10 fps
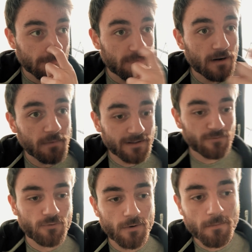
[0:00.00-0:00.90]
permit
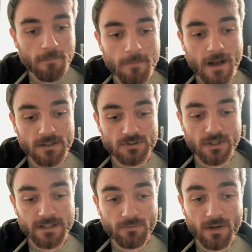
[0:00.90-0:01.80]
from
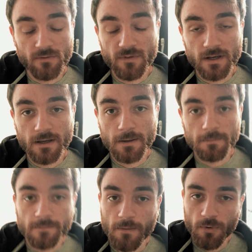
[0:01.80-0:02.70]
actually one of the
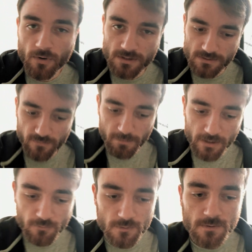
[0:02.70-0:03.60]
employees of Pinewood.